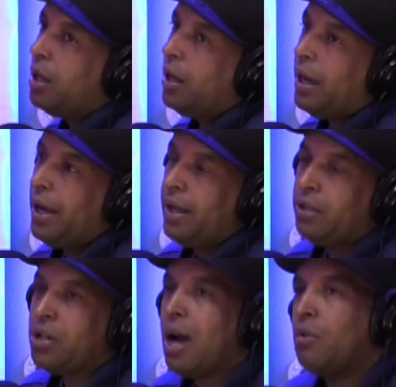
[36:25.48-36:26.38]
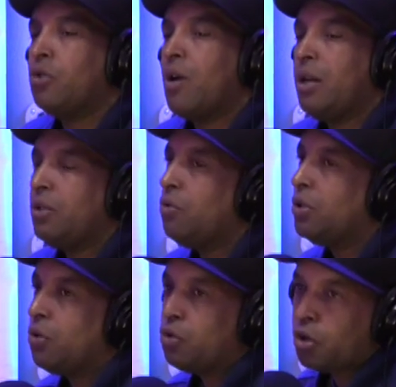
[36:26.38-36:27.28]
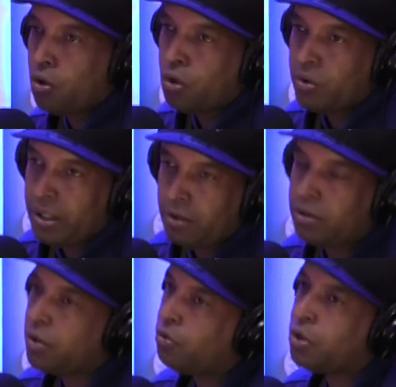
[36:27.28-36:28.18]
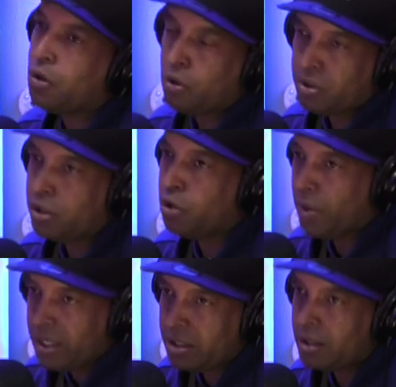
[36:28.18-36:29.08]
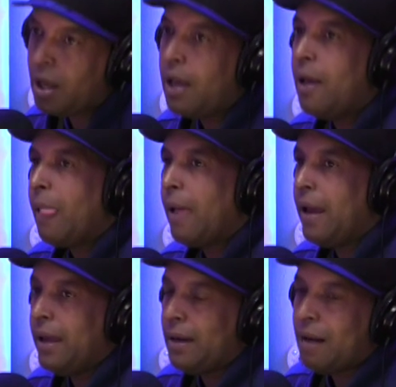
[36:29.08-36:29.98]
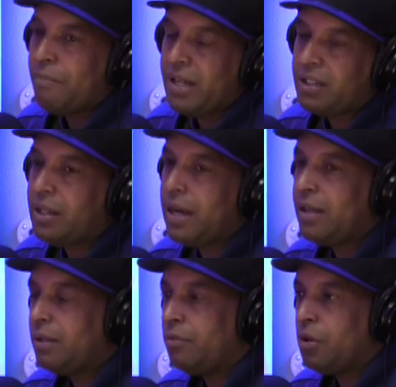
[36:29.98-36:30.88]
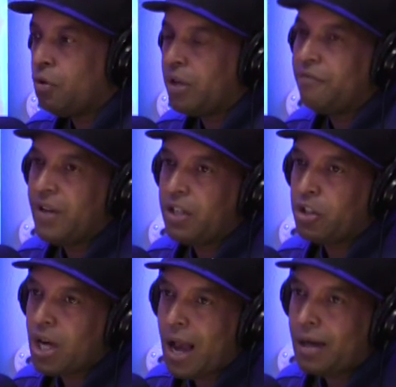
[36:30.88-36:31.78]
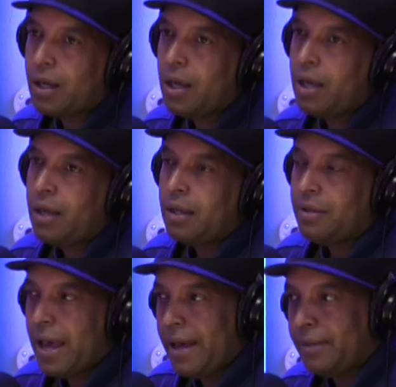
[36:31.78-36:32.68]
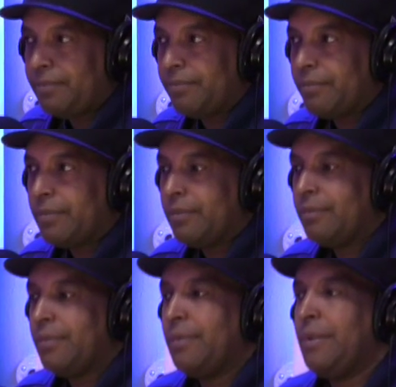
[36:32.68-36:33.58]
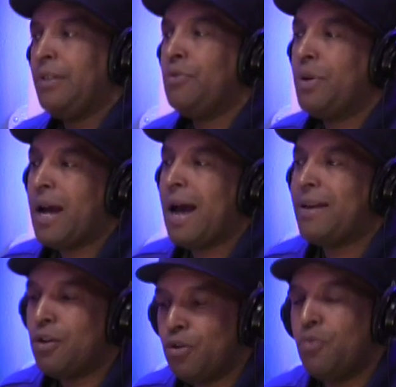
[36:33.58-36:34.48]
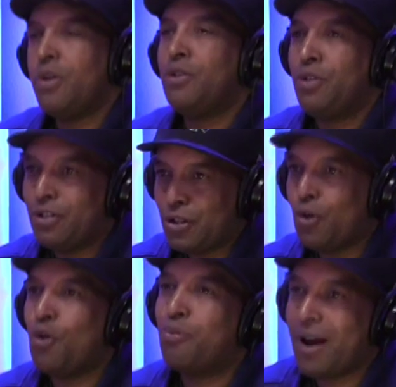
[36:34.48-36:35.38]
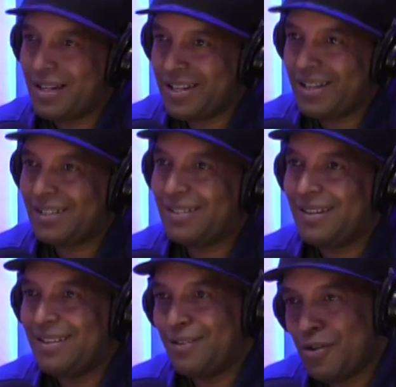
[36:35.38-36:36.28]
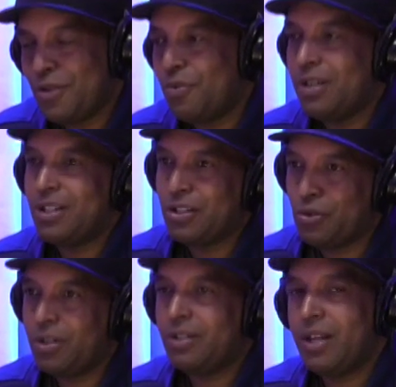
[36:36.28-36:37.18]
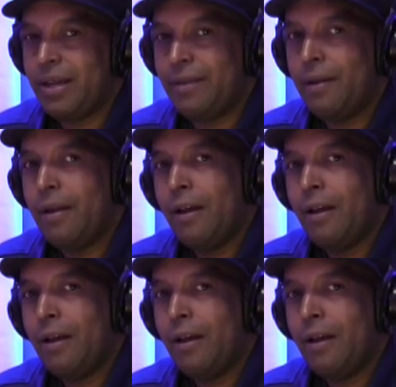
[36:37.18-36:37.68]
and Choc was trying to do his own solo deal, his own solo situation, mm-hmm. and I basically had to, you know, convince Choc that you got. I know you want to do your solo project, mm-hmm. and I know mm-hmm. you want to just do your thing,